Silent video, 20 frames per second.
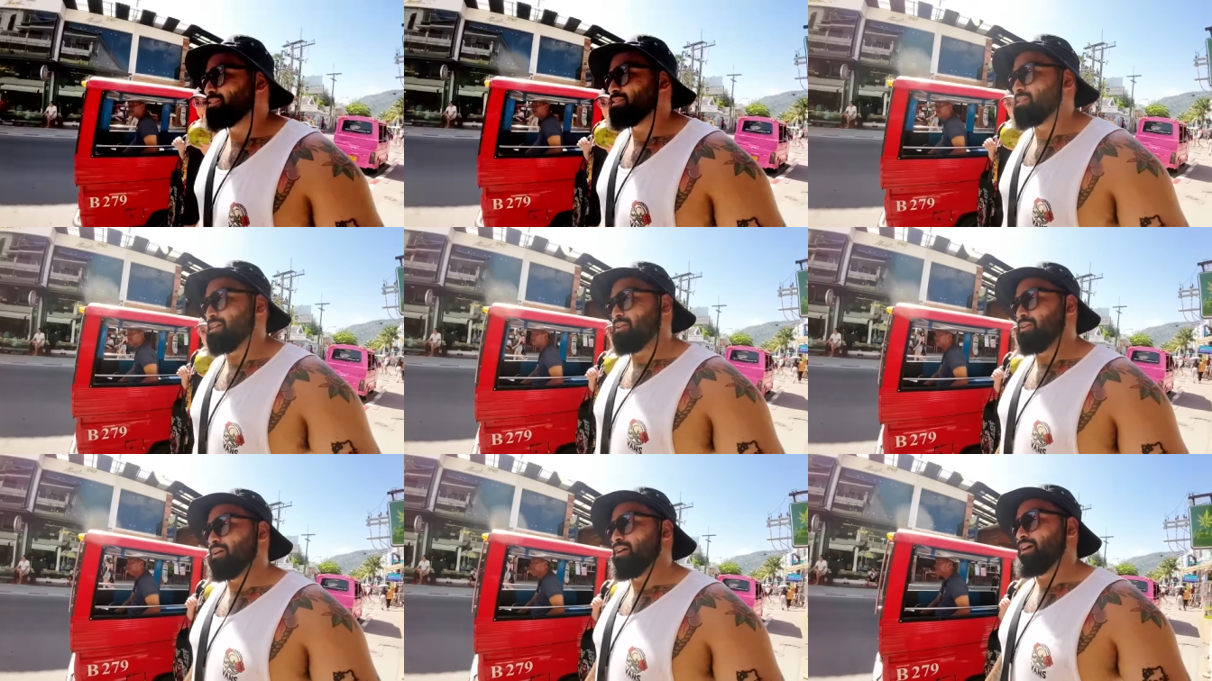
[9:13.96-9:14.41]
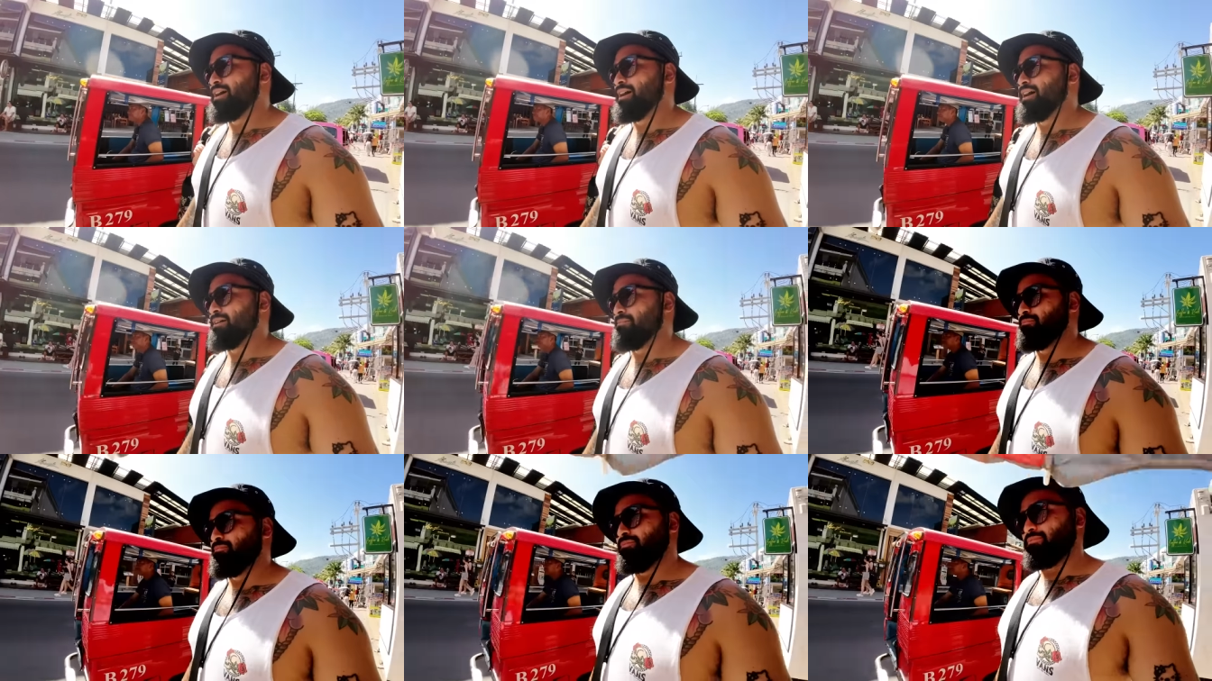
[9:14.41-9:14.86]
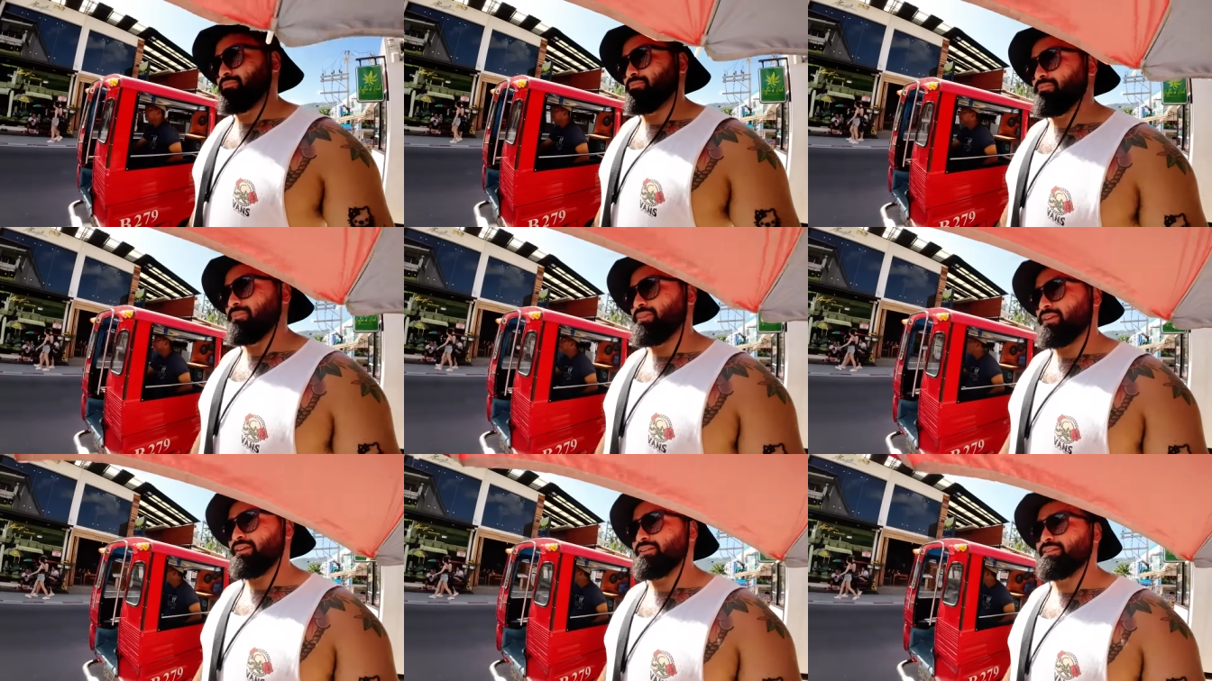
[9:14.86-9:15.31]
So um,
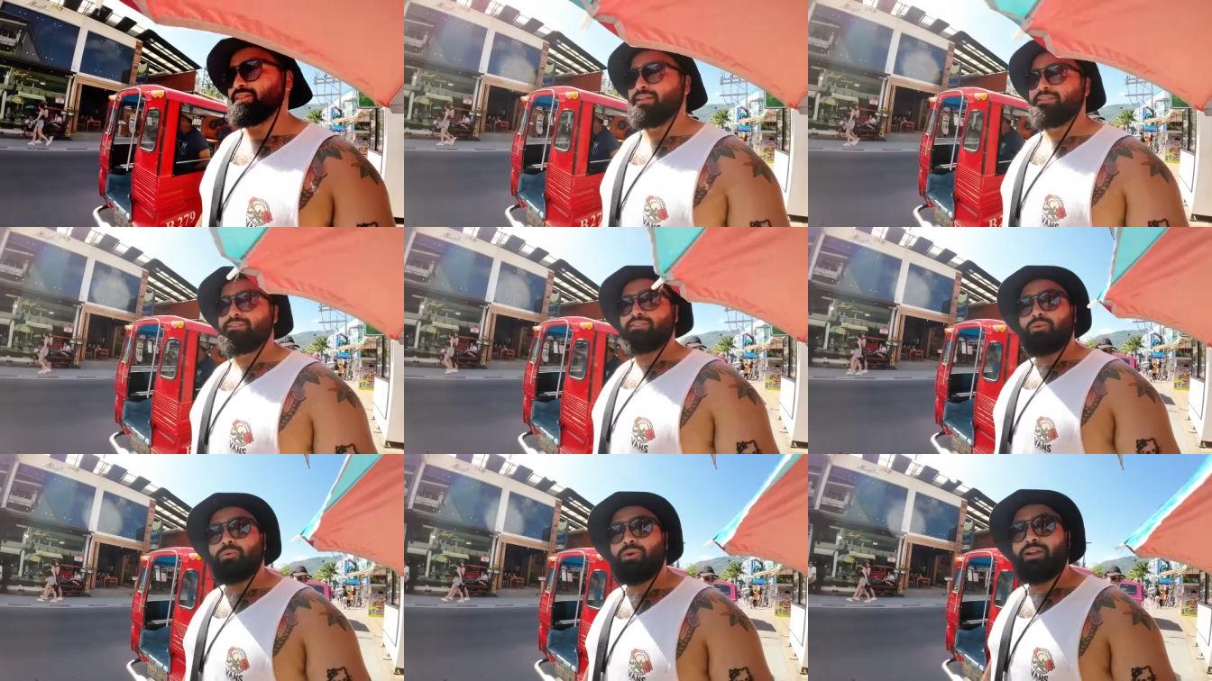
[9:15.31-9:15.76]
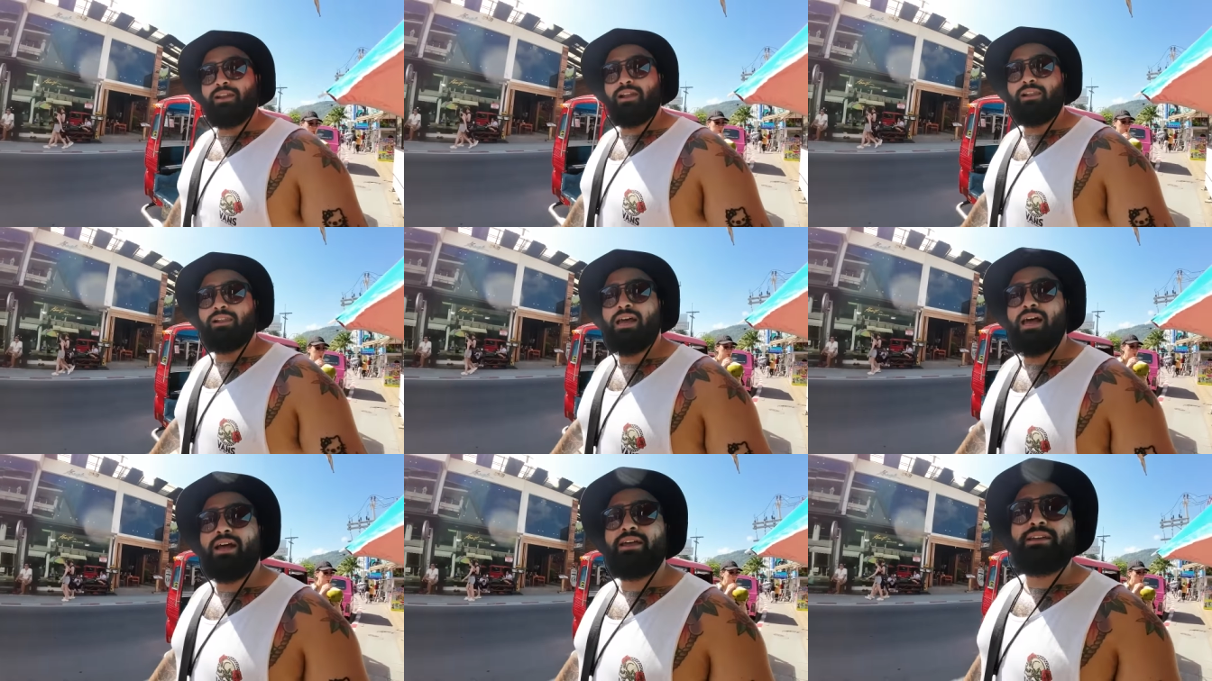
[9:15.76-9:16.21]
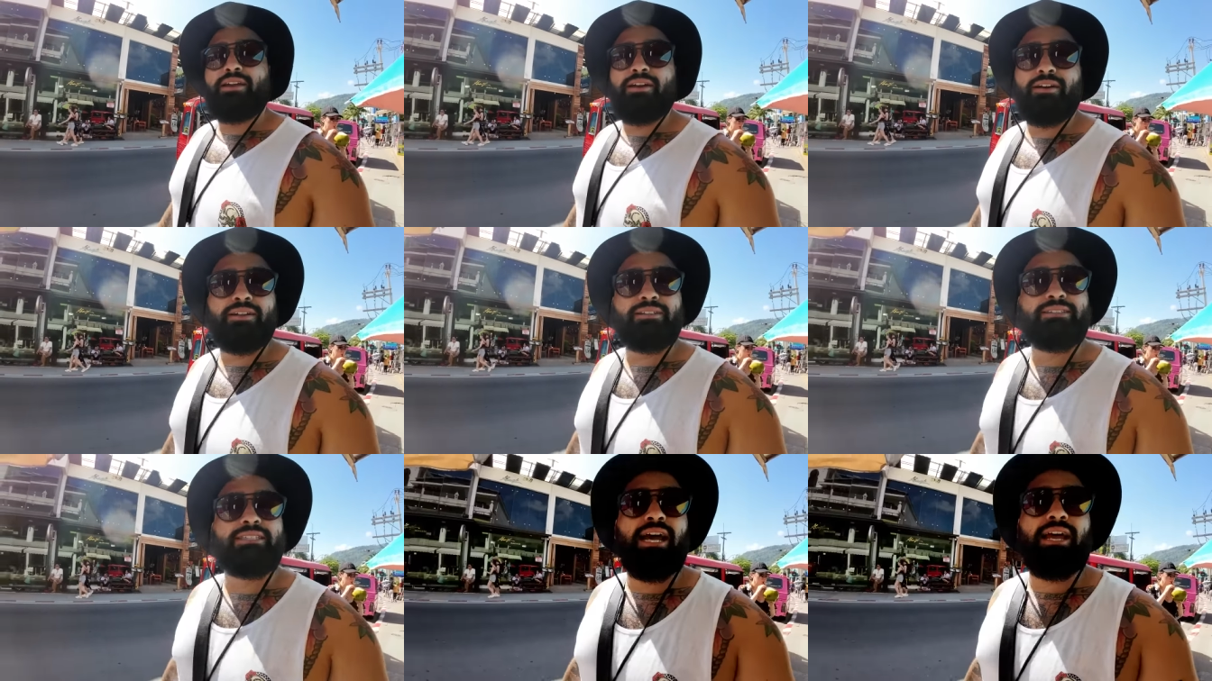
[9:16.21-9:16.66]
it tends to rain a lot here
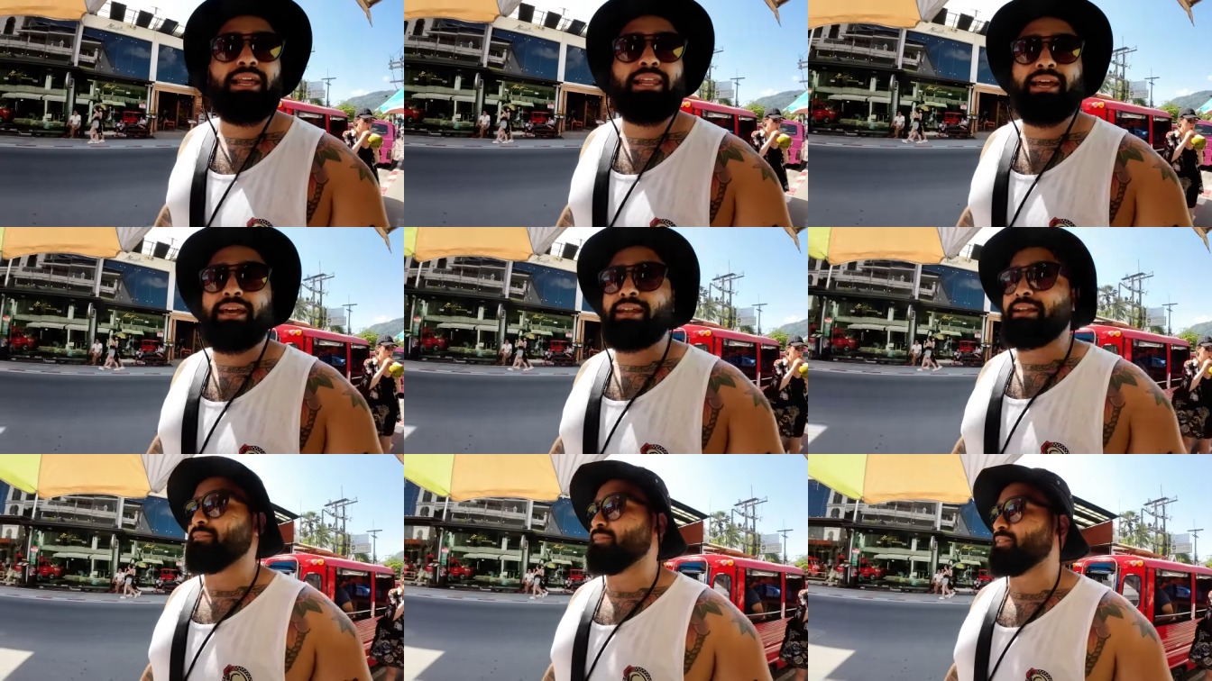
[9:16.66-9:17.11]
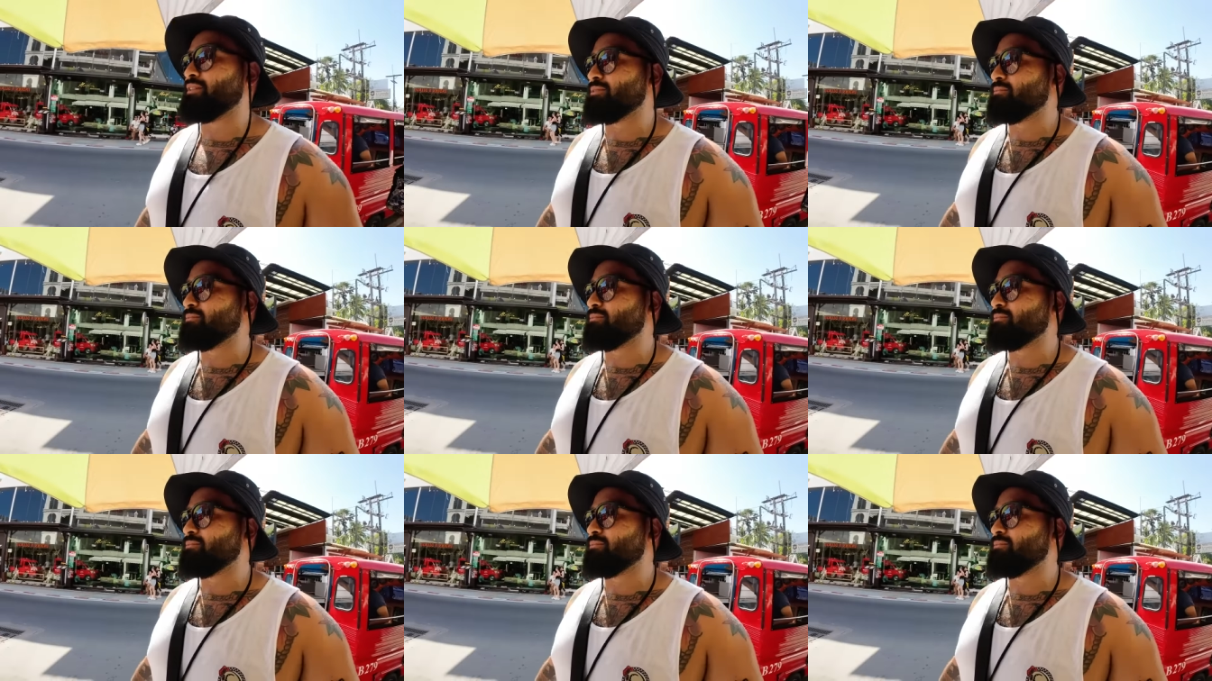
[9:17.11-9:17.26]
in Thailand.